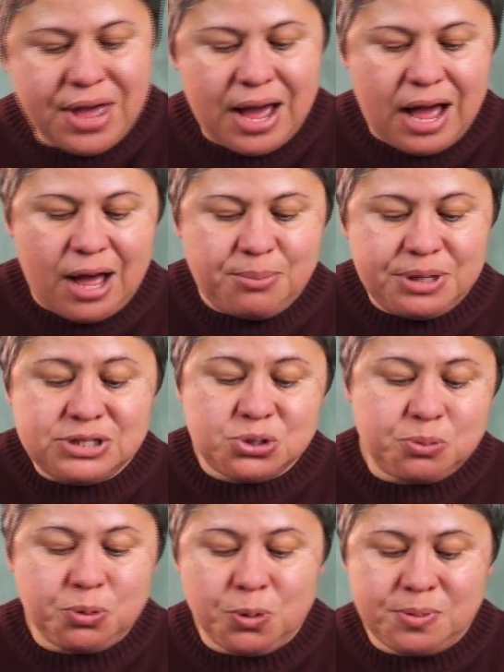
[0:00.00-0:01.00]
And so
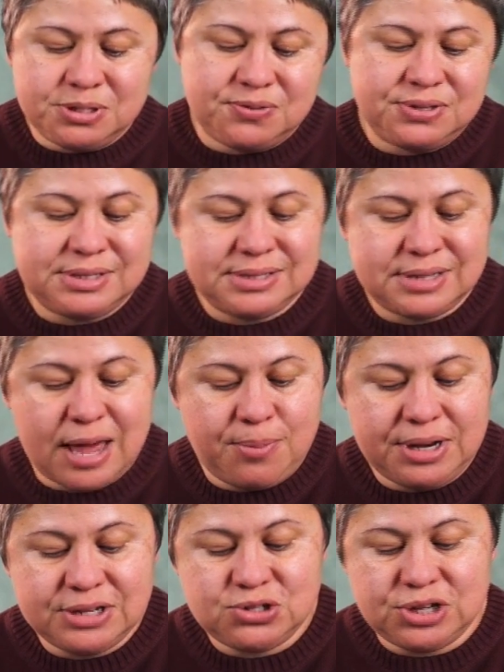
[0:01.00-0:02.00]
the purpose of this
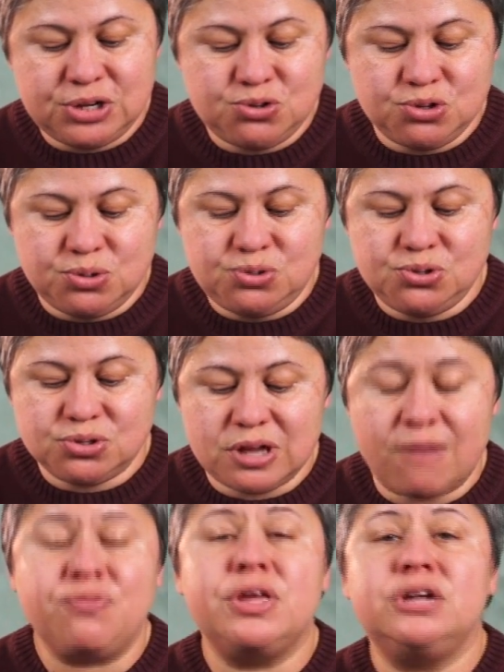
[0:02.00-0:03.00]
assignment is to introduce
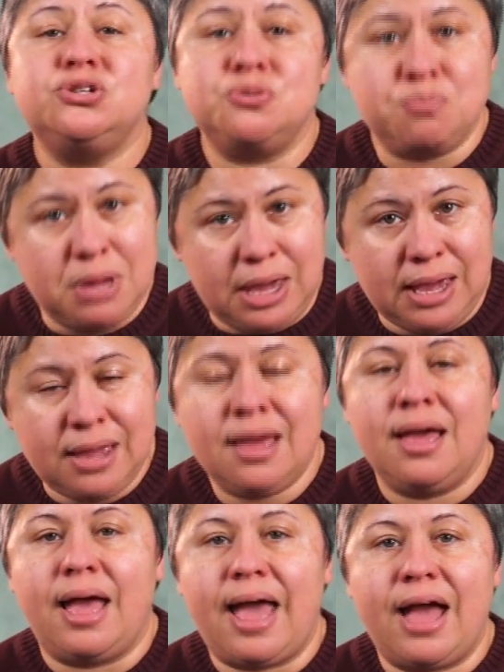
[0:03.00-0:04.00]
yourself to me
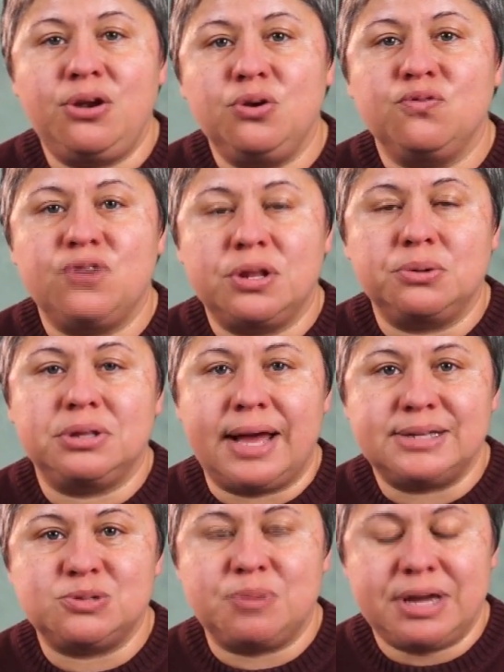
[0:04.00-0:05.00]
and your fellow
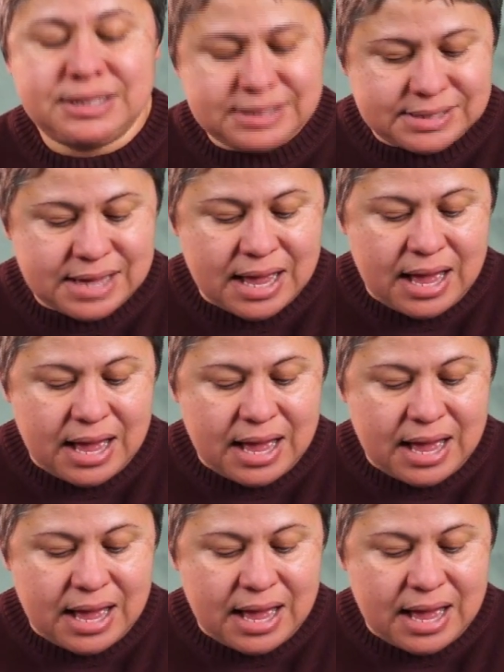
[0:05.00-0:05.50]
classmates.